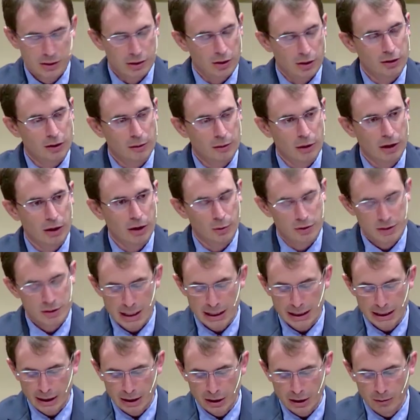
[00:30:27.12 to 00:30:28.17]
talked about with
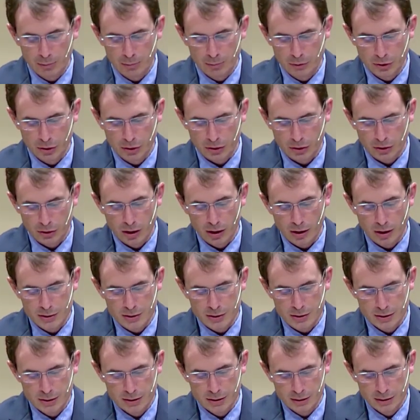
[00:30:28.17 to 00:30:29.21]
taking up your
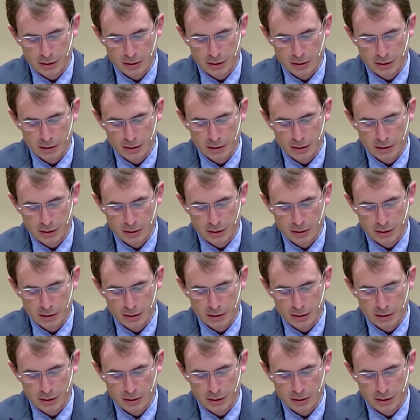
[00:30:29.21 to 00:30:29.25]
cross.